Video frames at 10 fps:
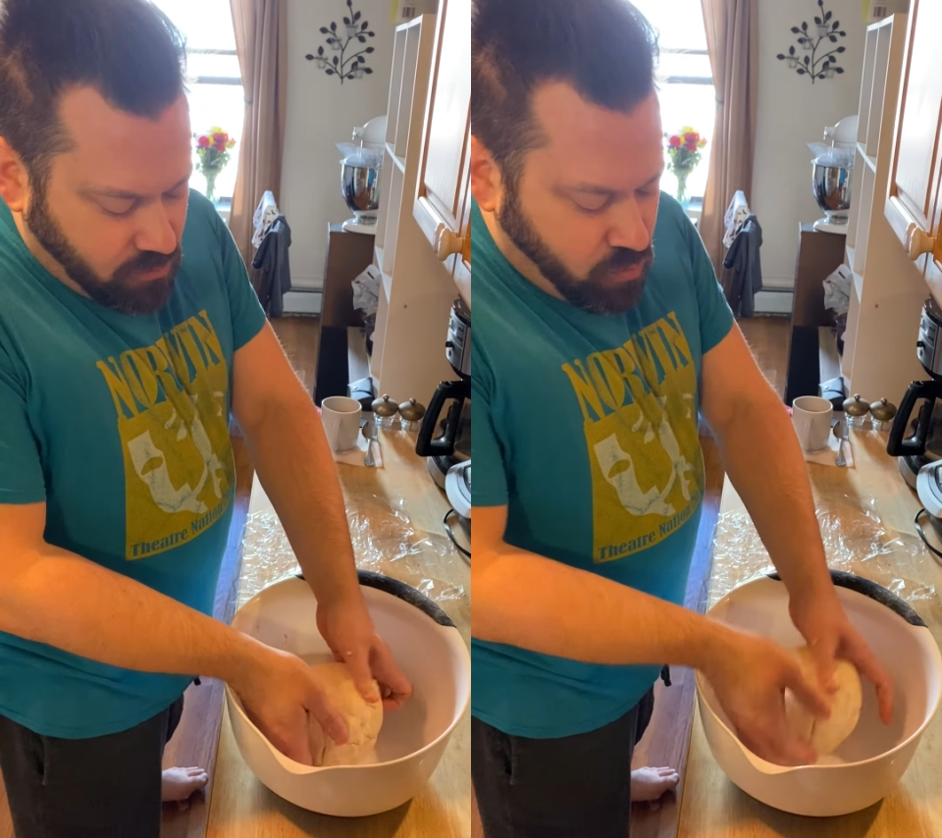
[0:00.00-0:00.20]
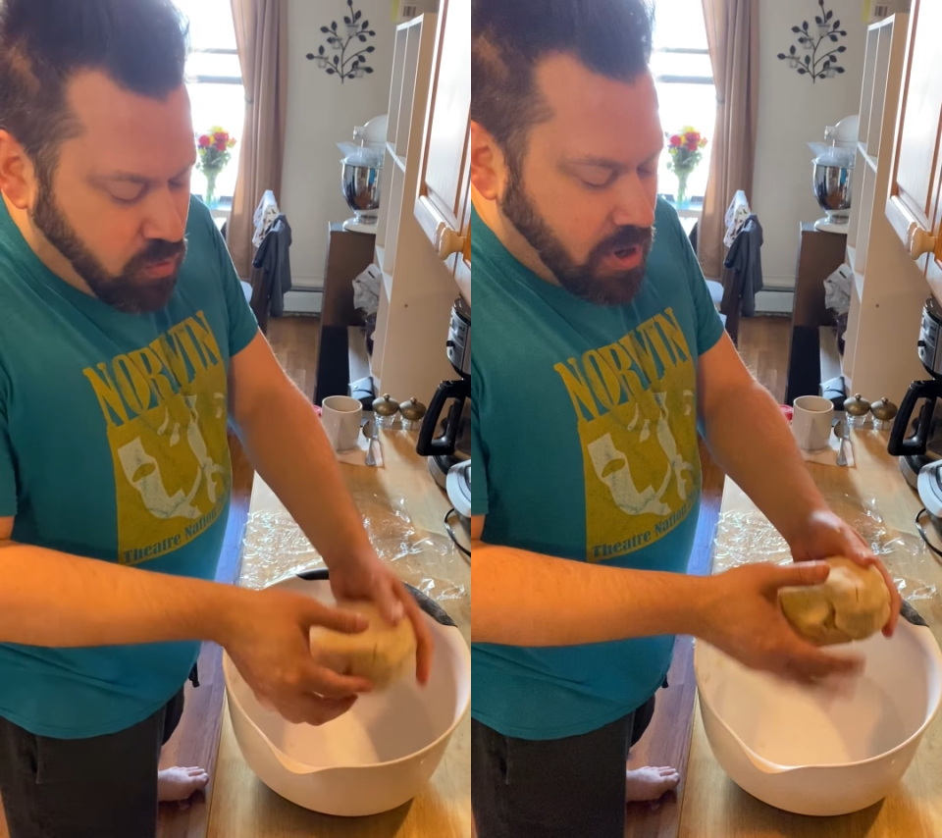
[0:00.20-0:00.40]

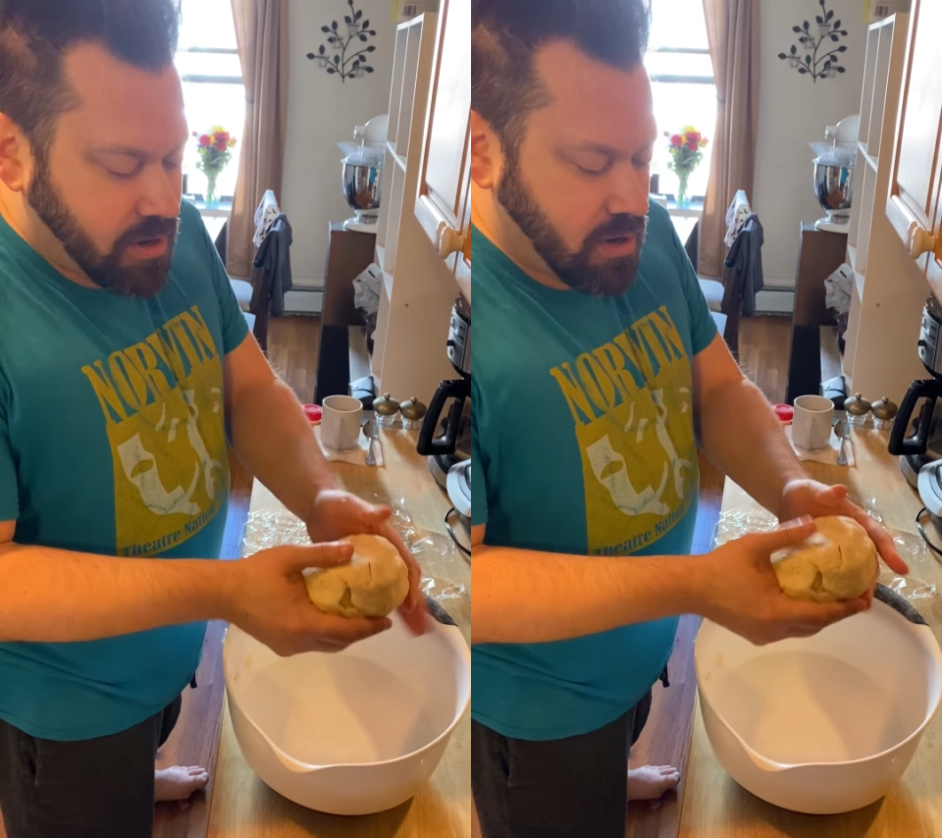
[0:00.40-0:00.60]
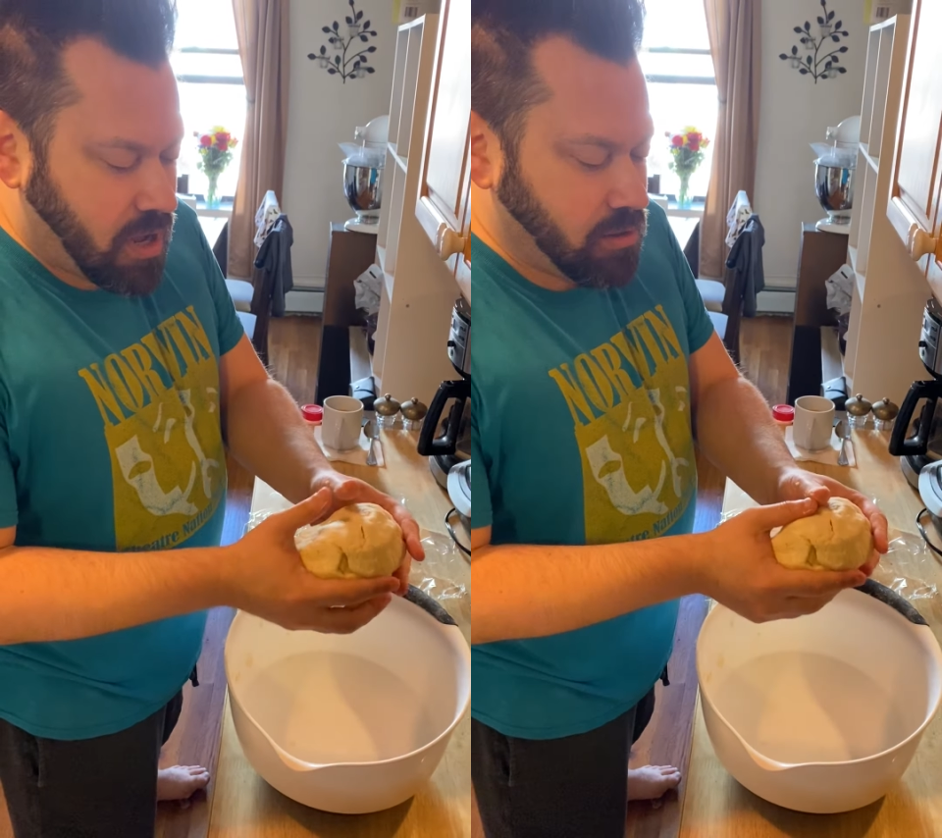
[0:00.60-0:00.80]

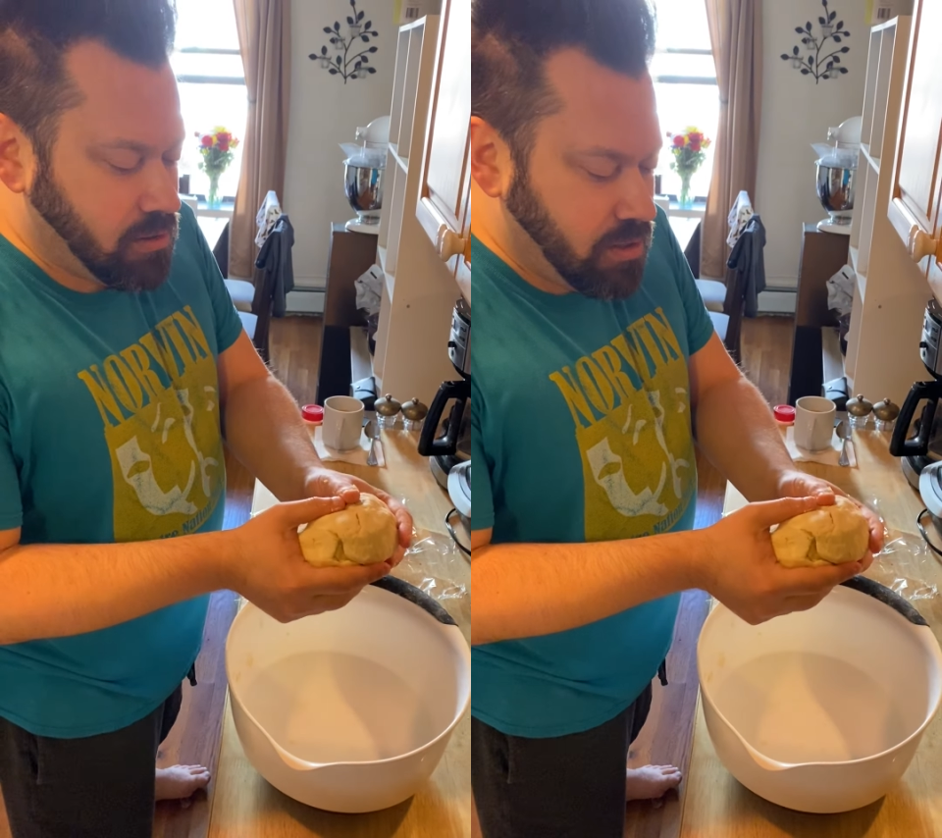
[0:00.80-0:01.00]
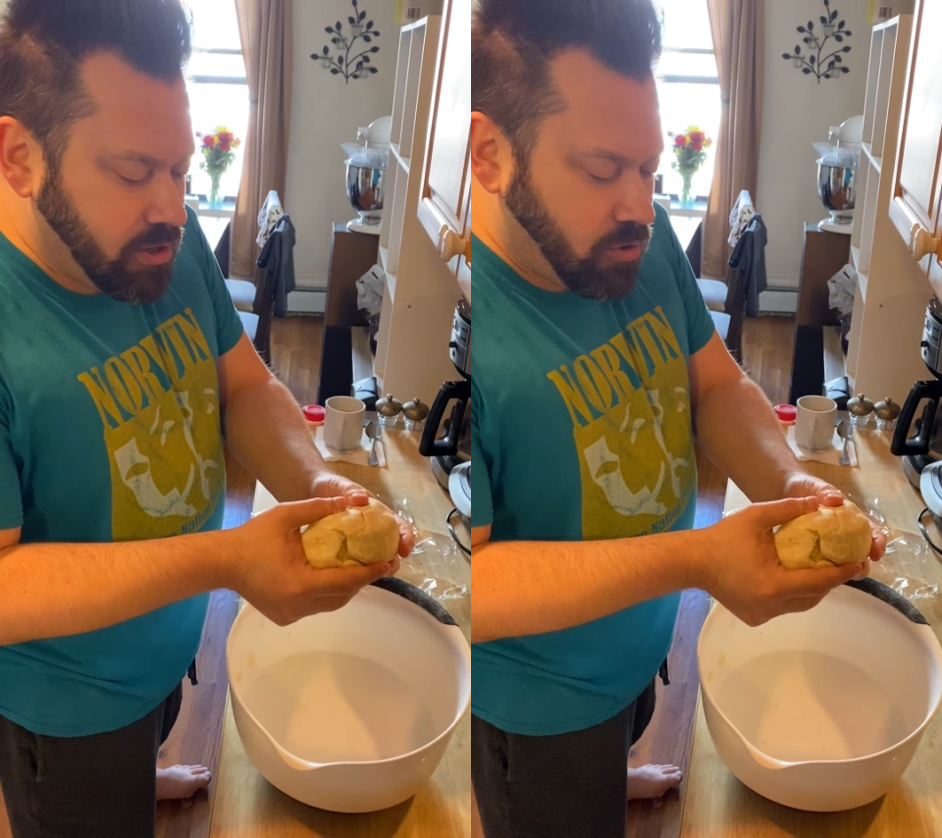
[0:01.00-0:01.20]
one a
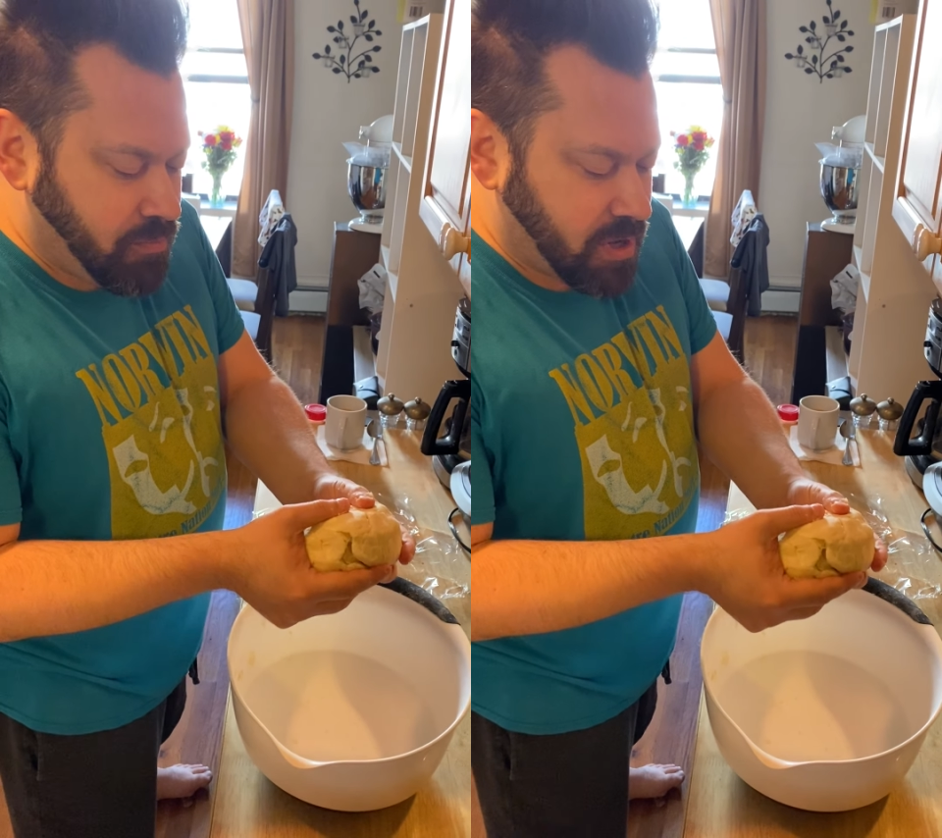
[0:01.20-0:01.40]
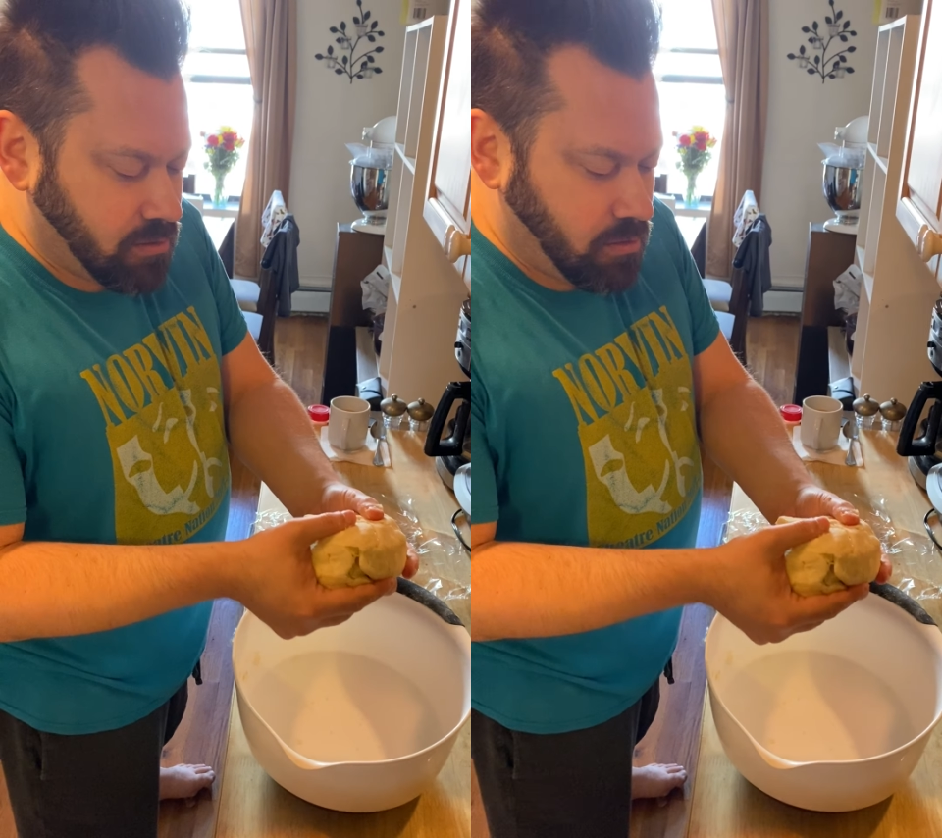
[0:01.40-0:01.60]
little
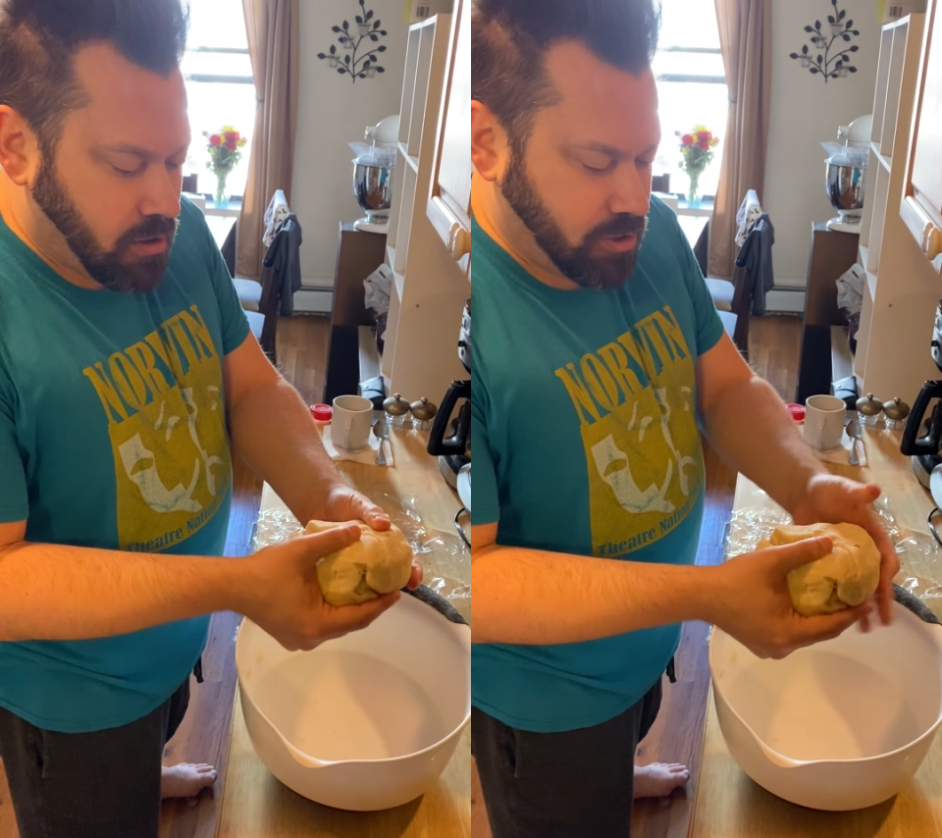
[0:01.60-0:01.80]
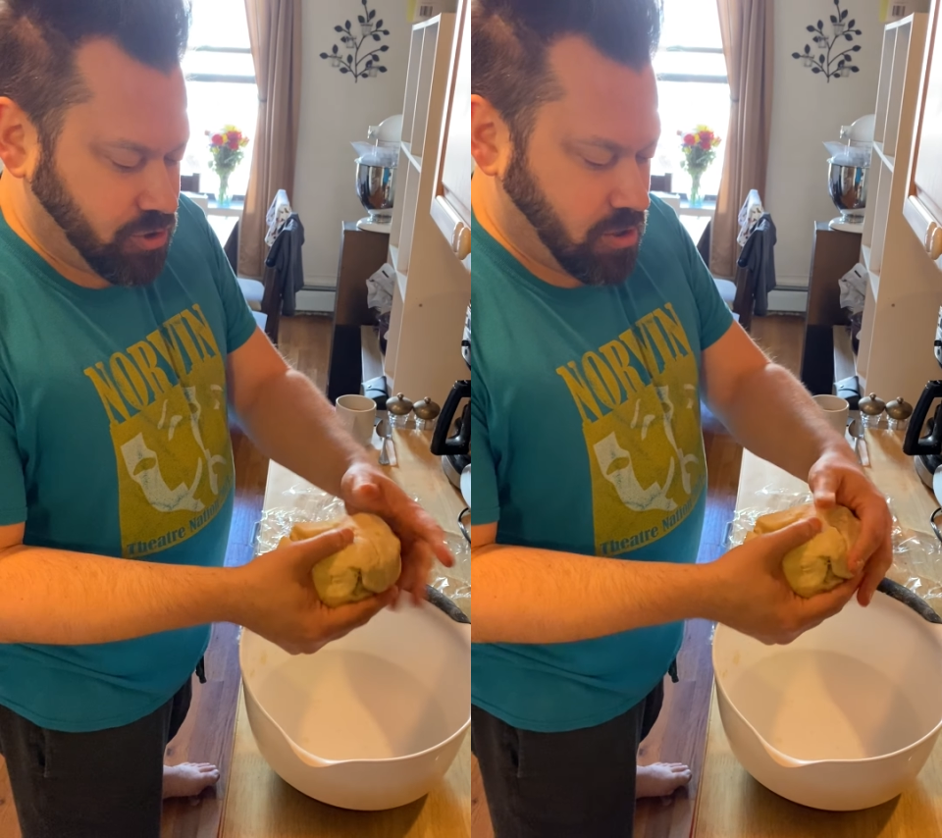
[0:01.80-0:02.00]
bit
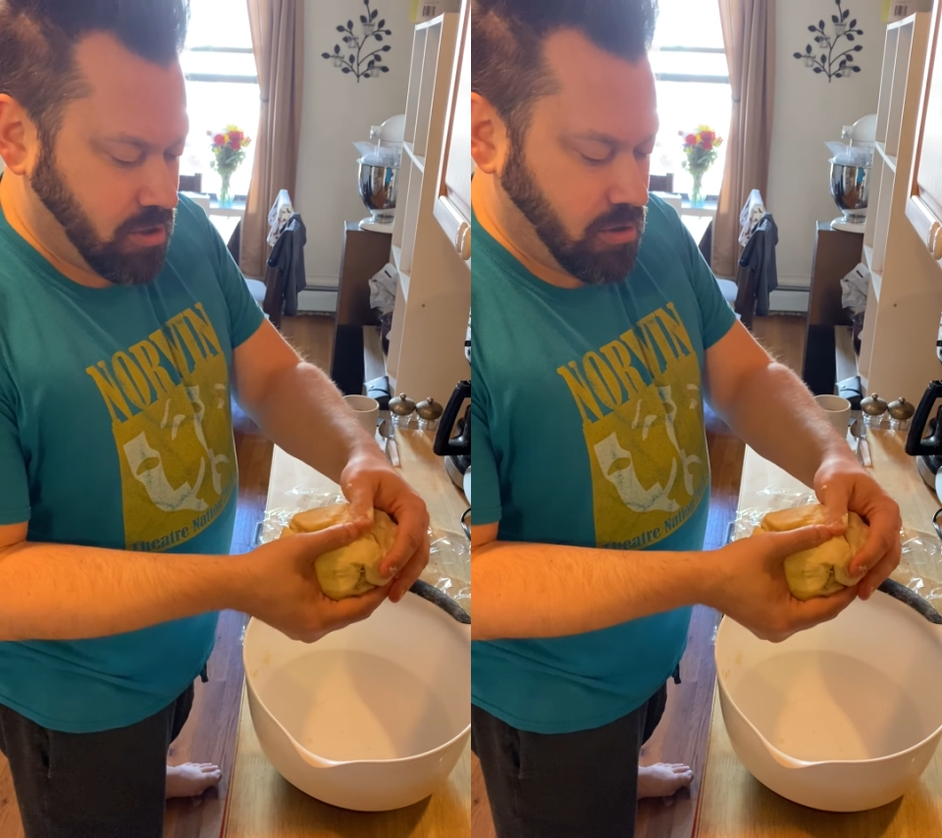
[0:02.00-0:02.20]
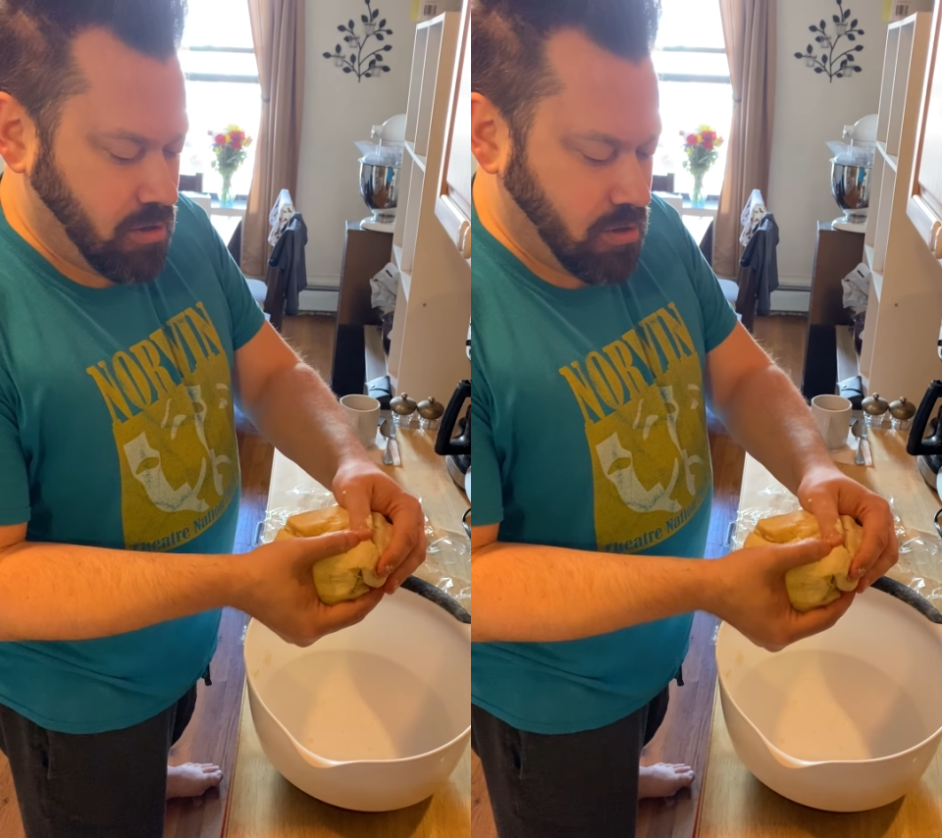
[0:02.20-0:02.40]
larger